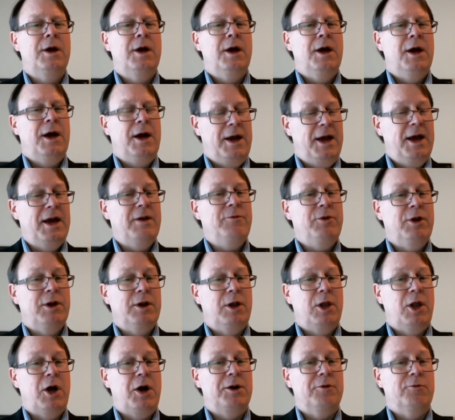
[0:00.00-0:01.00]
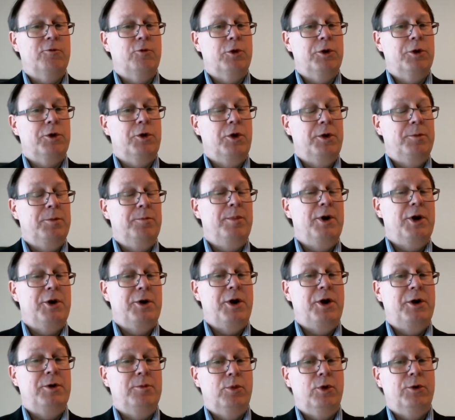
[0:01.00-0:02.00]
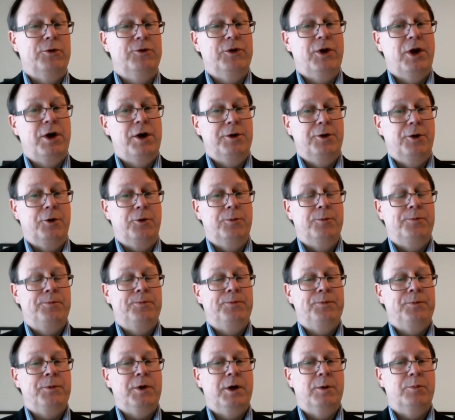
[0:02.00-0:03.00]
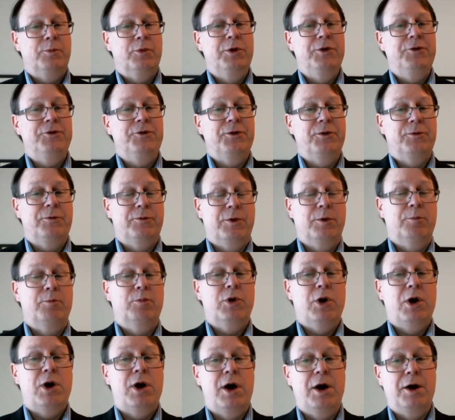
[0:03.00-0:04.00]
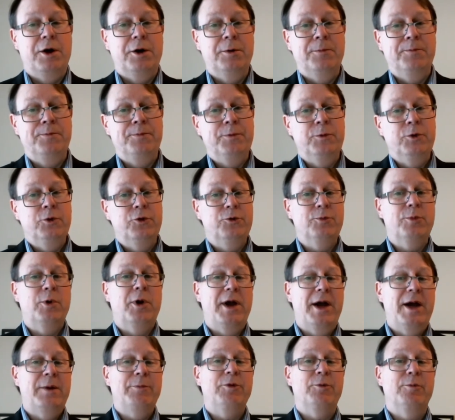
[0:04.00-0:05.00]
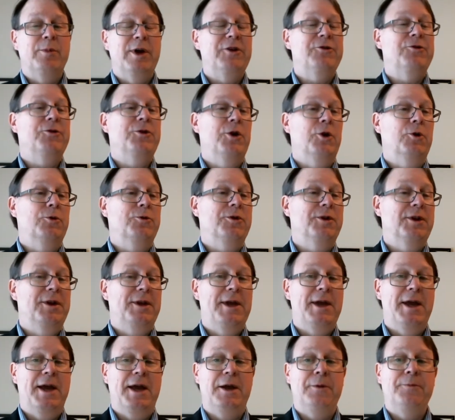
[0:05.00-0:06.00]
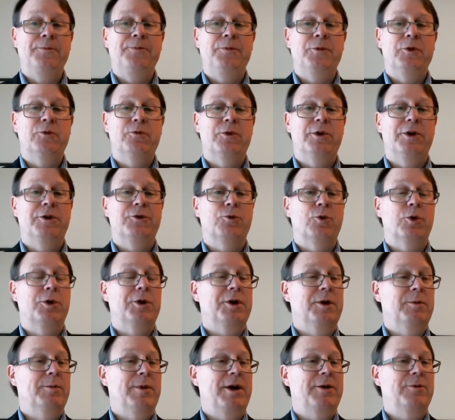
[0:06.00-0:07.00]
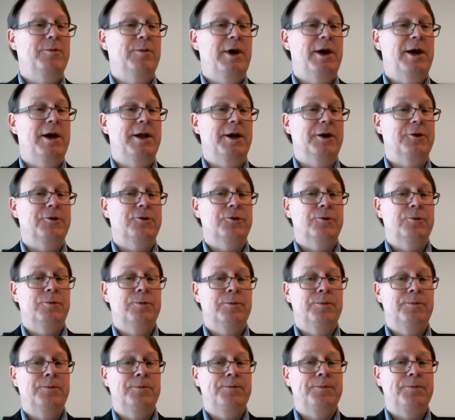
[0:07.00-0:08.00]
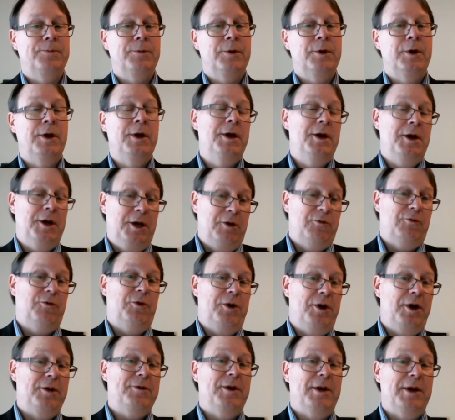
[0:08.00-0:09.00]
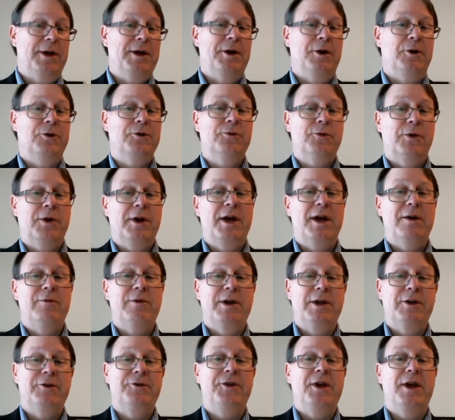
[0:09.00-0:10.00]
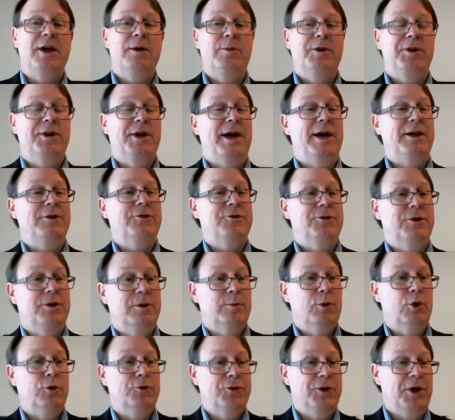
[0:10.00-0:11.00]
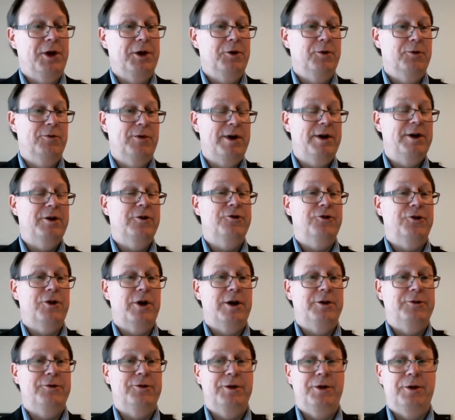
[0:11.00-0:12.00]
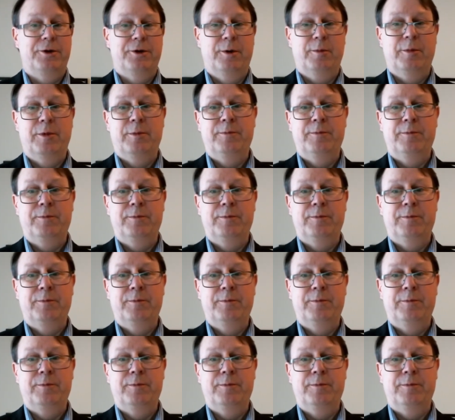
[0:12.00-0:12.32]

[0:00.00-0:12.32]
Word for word: I have done a lot of work on Bernard Bolzano, a priest from Prague who is perhaps best known today for his work in mathematics, if for nothing else for having his name attached to the Bolzano-Weierstrass theorem.